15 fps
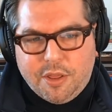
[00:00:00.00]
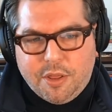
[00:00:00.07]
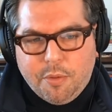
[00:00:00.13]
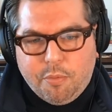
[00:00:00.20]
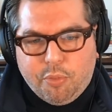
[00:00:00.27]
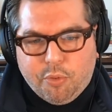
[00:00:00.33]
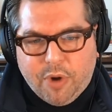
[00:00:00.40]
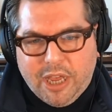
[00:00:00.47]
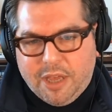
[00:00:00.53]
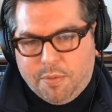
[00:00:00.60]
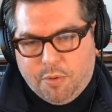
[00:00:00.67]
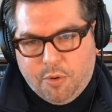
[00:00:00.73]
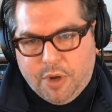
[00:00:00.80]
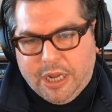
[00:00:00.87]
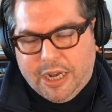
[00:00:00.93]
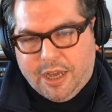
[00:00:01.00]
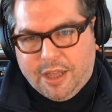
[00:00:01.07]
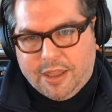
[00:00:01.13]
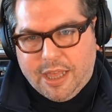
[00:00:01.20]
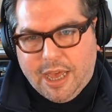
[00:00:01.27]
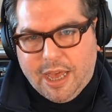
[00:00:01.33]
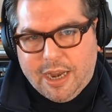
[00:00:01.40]
the break point
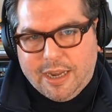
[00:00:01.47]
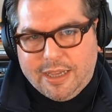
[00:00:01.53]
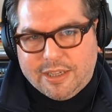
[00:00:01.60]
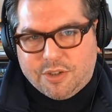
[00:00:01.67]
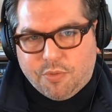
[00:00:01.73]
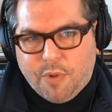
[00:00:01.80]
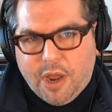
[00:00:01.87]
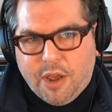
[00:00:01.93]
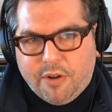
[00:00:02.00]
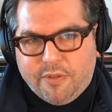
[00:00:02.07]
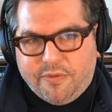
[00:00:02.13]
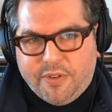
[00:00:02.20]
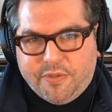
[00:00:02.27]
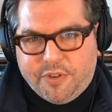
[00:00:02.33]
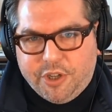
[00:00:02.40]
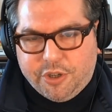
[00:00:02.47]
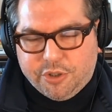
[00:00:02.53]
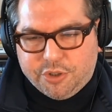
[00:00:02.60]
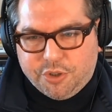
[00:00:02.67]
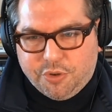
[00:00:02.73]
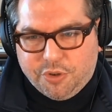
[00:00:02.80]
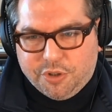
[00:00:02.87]
on that is around 50
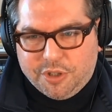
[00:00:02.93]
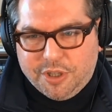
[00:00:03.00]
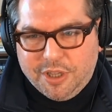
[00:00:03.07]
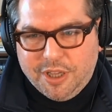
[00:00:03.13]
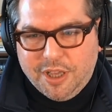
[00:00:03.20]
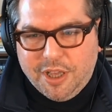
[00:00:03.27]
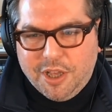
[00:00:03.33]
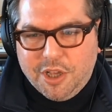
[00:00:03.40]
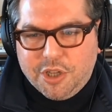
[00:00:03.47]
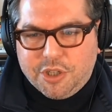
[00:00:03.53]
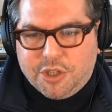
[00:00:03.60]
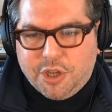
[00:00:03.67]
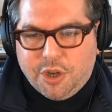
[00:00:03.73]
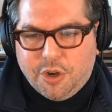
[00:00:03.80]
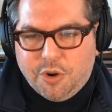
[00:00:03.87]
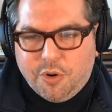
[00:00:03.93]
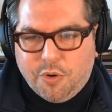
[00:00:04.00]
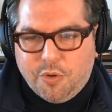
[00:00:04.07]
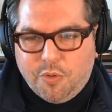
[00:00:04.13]
years old. So